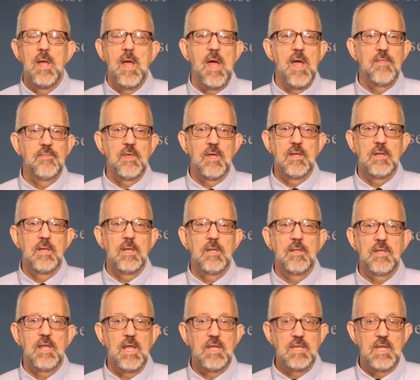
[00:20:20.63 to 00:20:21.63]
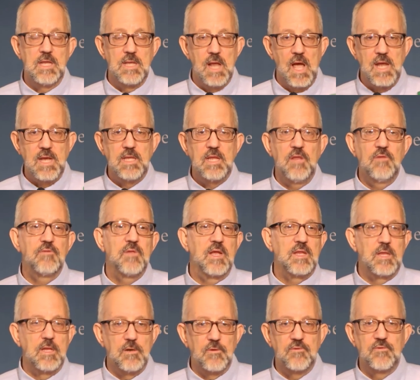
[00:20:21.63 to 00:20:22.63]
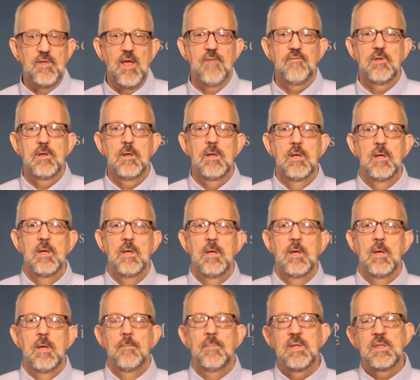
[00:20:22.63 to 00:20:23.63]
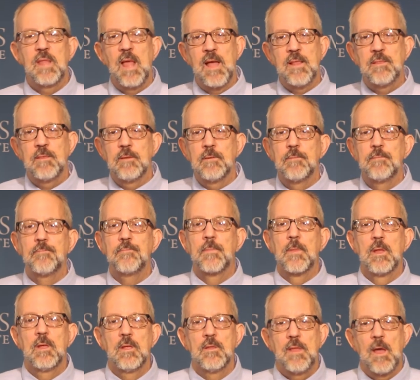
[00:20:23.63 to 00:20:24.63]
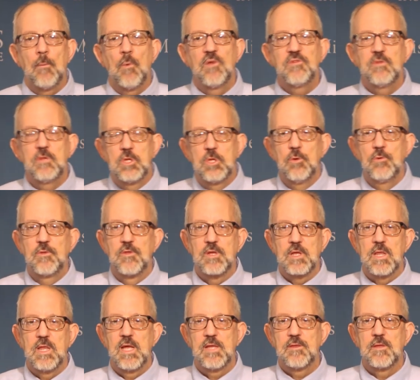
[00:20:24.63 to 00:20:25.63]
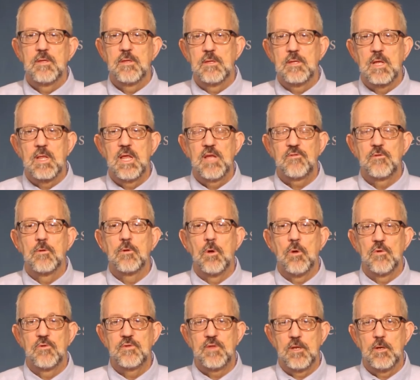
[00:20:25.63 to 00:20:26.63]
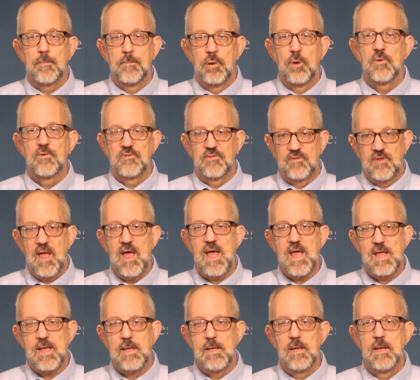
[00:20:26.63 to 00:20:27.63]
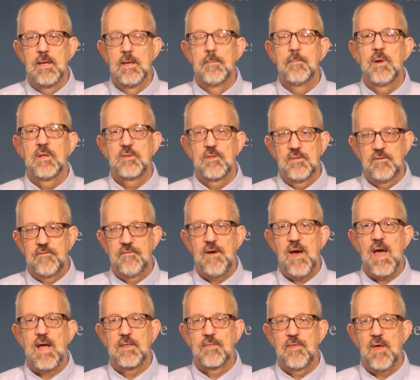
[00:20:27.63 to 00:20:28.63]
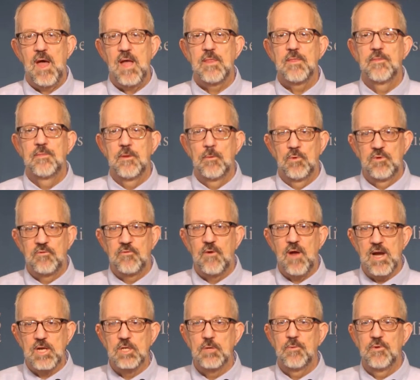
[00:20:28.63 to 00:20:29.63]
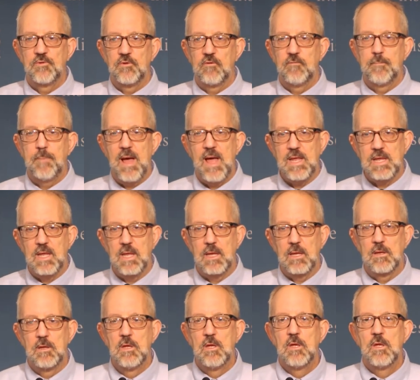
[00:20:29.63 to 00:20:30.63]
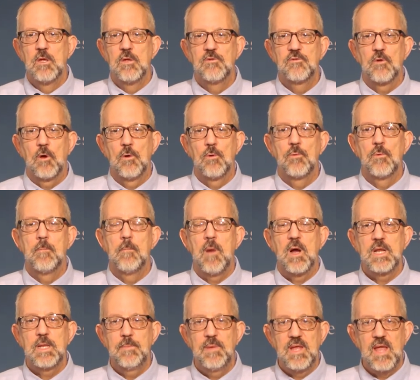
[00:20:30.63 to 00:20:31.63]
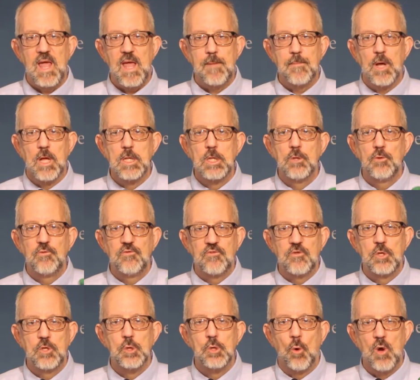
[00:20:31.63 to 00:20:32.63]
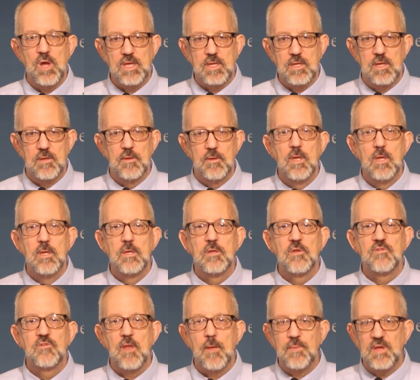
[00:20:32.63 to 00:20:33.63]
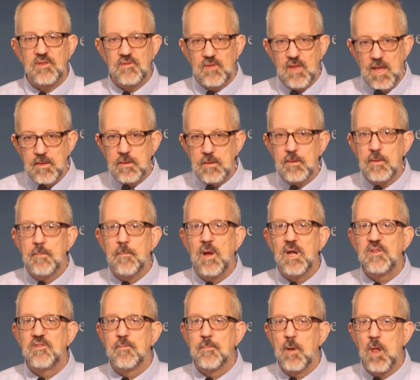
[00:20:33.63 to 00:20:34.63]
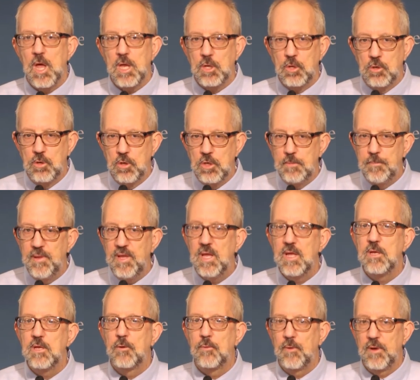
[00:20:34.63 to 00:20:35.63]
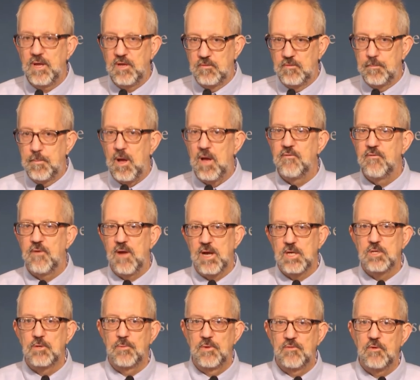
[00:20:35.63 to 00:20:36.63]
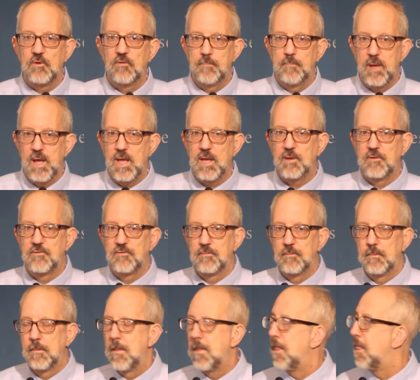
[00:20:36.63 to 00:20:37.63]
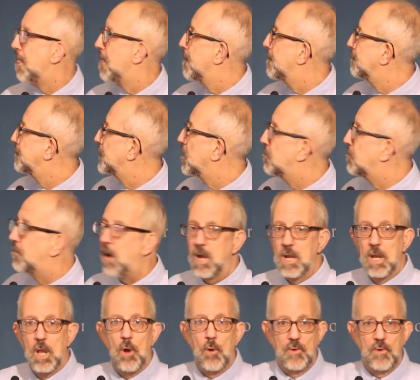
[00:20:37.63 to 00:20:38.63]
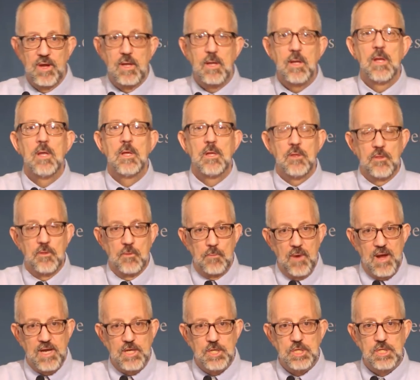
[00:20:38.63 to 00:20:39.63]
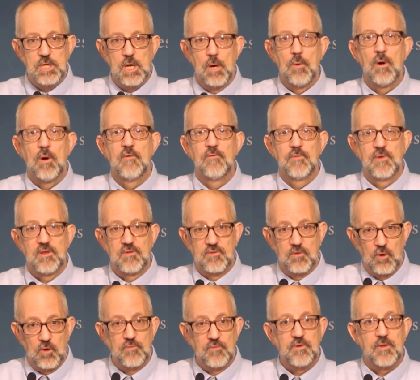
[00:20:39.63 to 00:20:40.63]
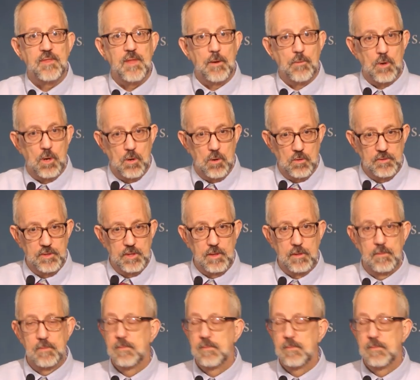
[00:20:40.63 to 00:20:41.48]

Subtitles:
and then in the 1890s, 1907. But that wasn't due to the classical gold standard per se, but to the fact that there was fractional reserve banking. So money became a loose joint. To some extent, the money supply could be increased by fractional reserve banks by lowering the ratio of reserves that they were holding.